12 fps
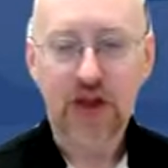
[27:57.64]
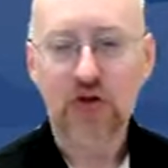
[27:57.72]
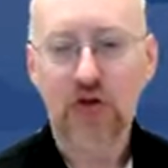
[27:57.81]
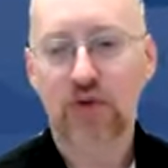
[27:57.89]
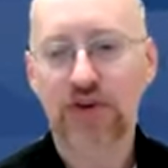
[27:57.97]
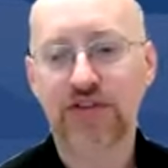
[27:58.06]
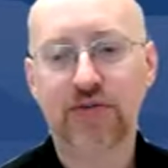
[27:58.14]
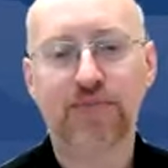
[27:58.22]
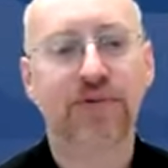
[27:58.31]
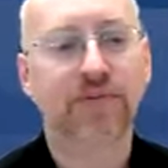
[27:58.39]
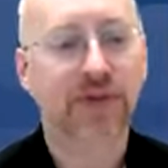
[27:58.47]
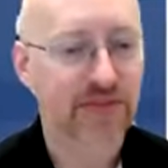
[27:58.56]
Which
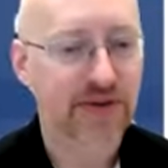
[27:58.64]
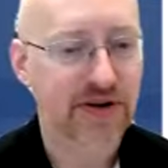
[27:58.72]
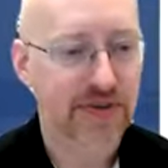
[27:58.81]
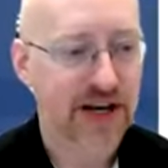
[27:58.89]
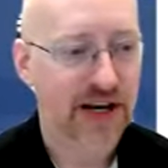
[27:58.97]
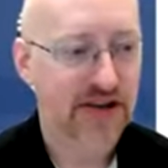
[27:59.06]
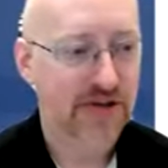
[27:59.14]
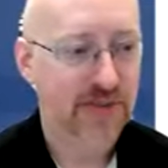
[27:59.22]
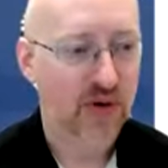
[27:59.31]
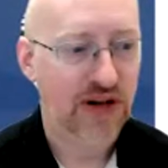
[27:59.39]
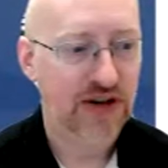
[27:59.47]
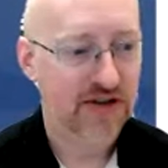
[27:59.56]
brings me to my next
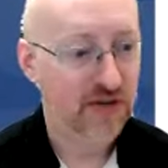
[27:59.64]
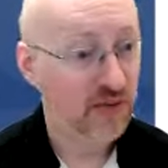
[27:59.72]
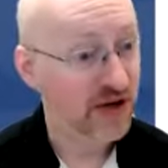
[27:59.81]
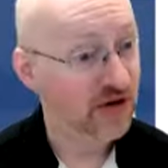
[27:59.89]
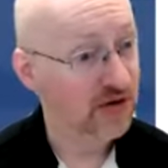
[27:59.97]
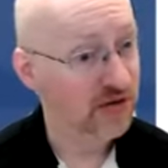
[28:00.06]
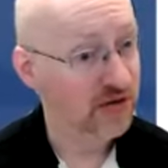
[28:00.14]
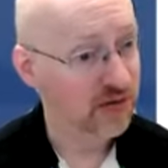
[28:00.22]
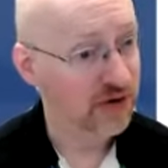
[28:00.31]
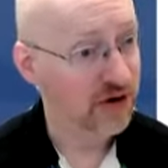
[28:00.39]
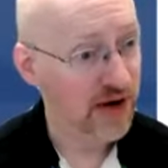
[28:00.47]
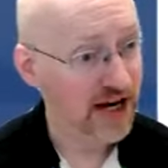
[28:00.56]
point, is when you're
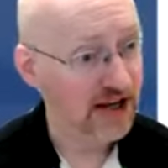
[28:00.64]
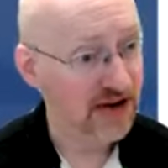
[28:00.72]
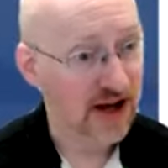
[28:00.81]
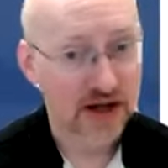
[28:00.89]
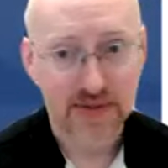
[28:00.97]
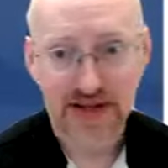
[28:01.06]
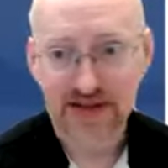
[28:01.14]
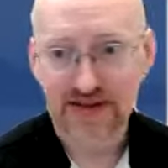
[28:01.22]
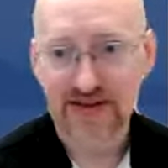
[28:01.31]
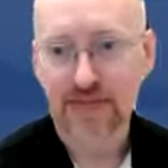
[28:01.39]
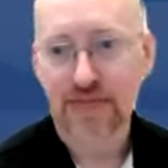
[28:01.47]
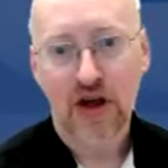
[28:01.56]
creating
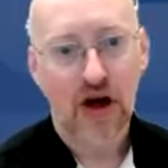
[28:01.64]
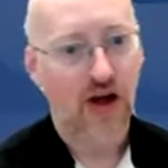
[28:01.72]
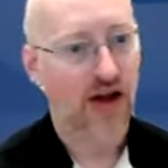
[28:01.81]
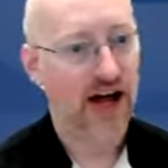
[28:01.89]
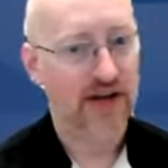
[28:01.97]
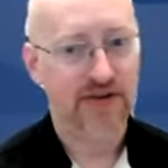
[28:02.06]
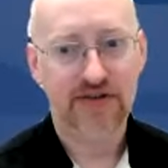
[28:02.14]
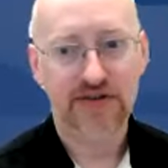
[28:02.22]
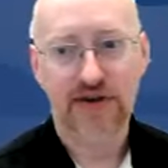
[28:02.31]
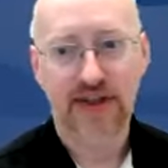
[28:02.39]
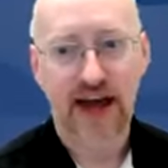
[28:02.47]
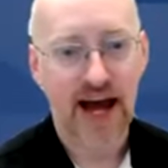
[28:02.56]
documents, a lot of us
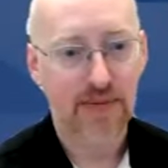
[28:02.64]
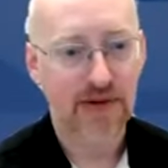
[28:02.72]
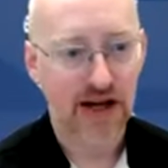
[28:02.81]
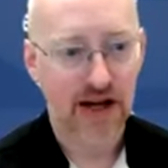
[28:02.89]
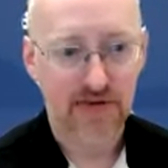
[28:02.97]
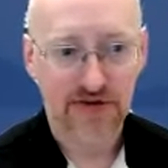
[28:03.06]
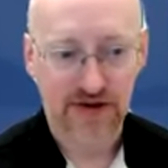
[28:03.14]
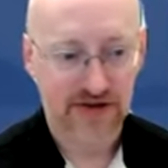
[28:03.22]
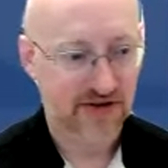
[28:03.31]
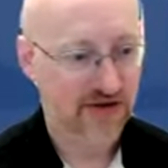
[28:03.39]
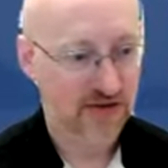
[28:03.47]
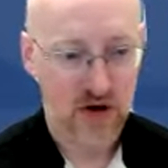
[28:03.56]
are in the habit of
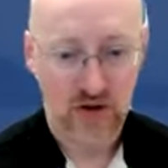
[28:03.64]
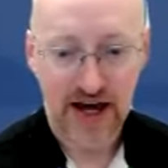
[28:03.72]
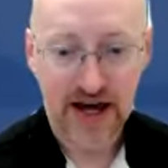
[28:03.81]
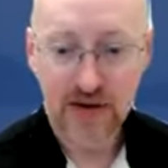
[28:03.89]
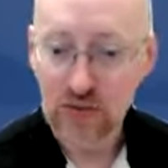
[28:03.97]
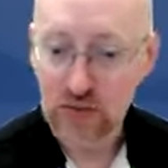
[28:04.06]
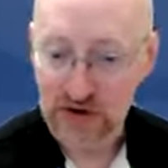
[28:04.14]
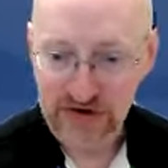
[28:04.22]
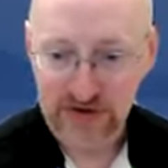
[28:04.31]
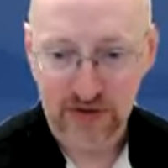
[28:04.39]
just, okay, we'll